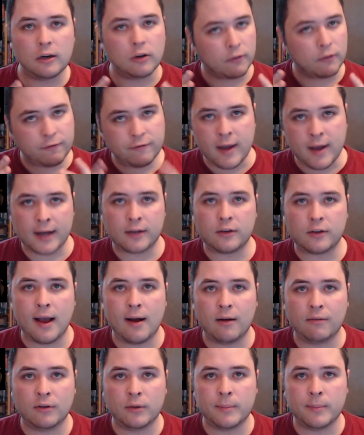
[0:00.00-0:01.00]
it'll affect
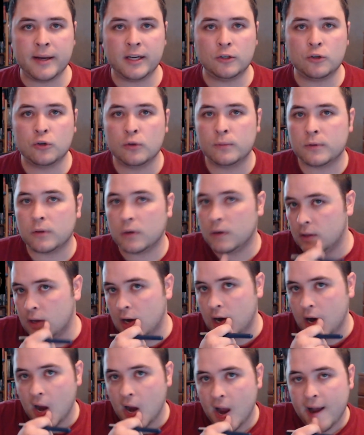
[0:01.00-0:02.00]
however many troops are in
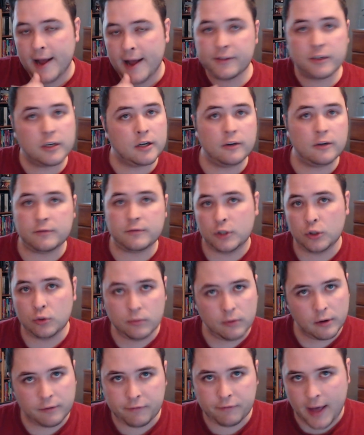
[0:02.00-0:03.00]
there, and they're going to
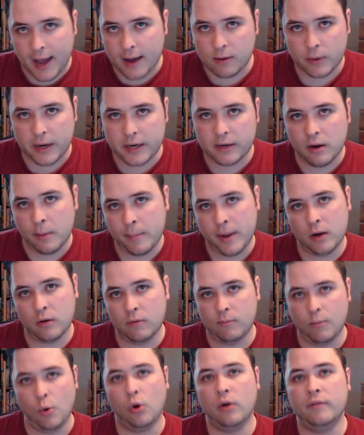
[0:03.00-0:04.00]
do a flat rate
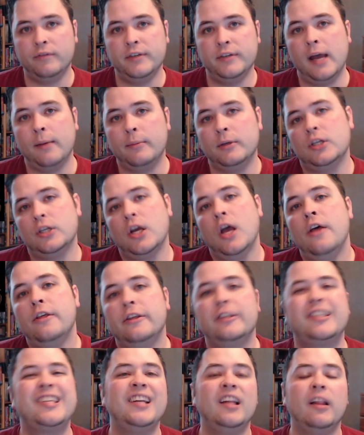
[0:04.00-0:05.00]
amount more of damage.
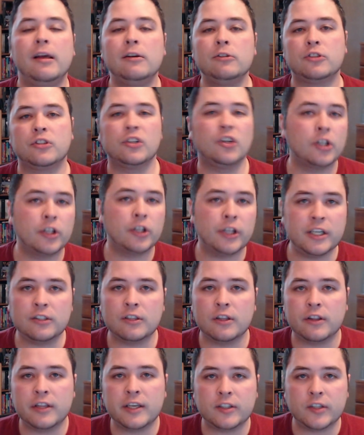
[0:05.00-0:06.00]
This is going to allow Zerglings
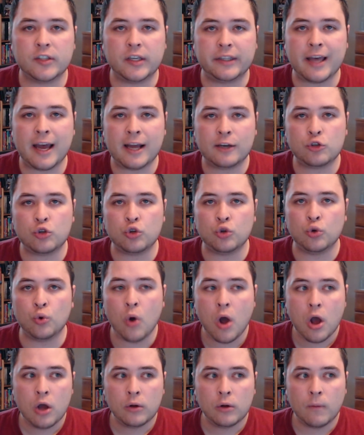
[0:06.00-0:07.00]
and things like that to
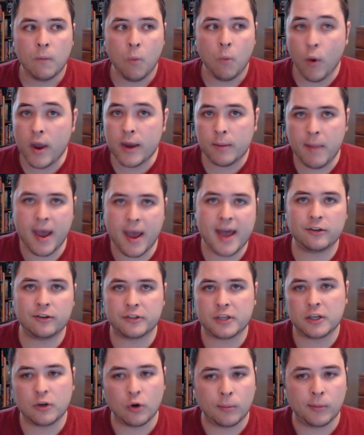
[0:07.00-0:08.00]
win
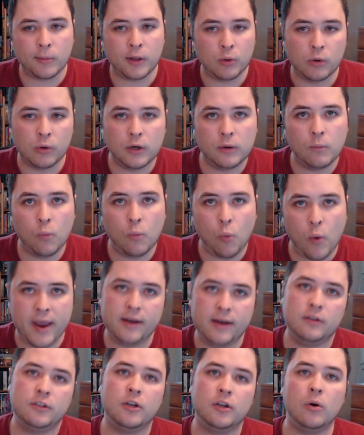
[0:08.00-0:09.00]
battles they normally wouldn't win.
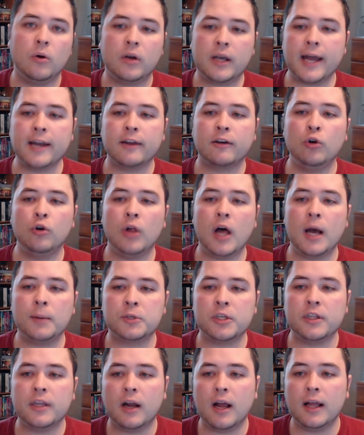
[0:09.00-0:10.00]
So kind of cool
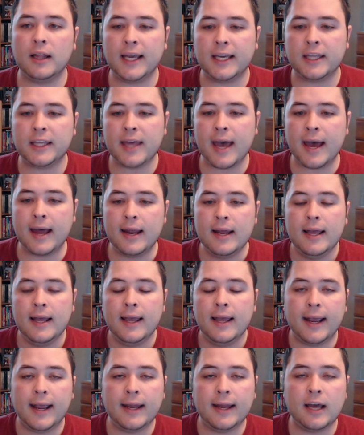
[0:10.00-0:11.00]
option there, I like that,
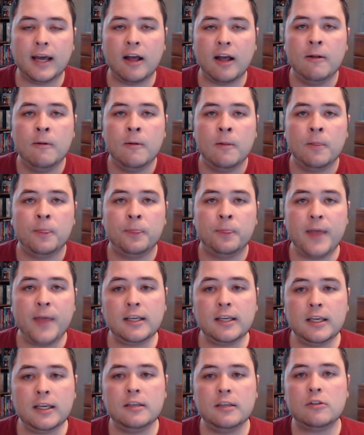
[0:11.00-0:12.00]
and
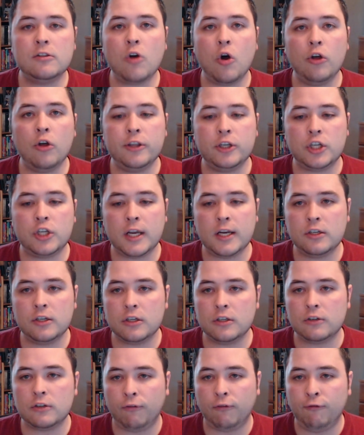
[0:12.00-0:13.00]
that is all the
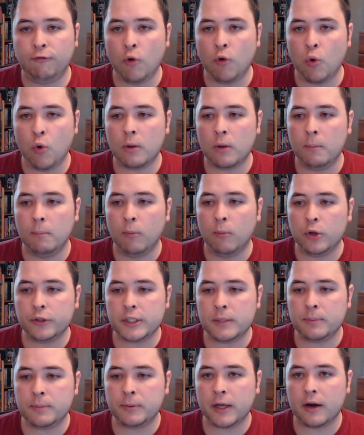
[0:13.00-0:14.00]
changes for
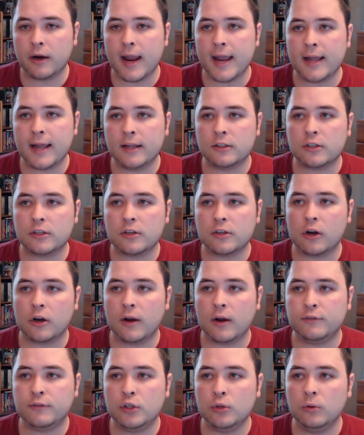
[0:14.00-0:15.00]
multiplayer and
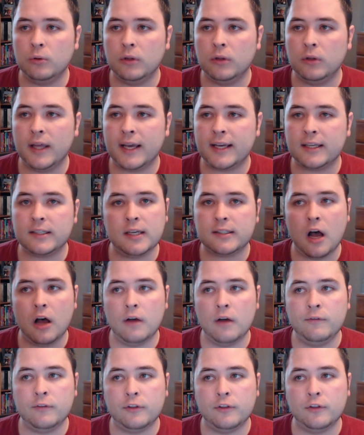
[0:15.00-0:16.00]
StarCraft 2 Legacy
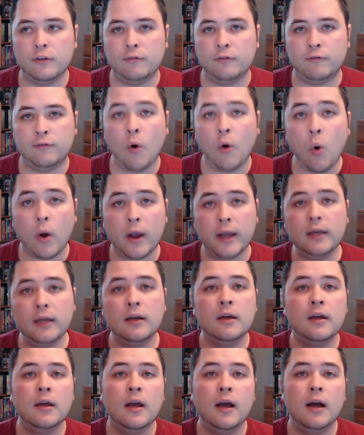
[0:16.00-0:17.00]
of the Void.
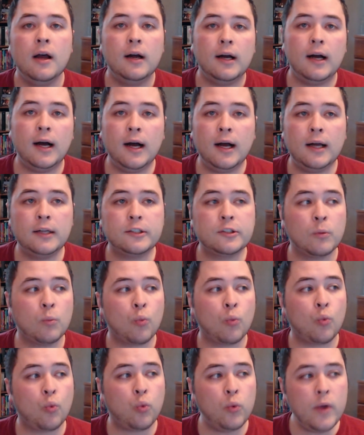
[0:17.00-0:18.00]

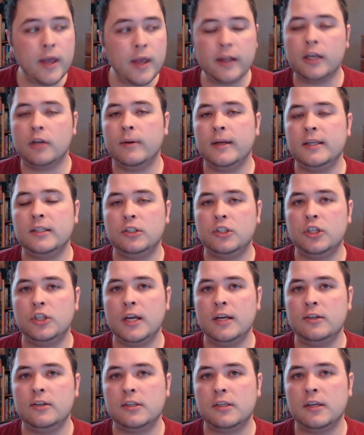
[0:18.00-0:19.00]
Some really crazy
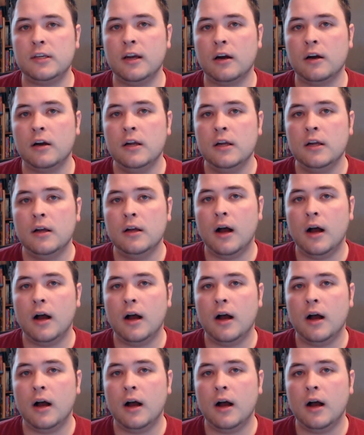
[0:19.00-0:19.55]
changes here.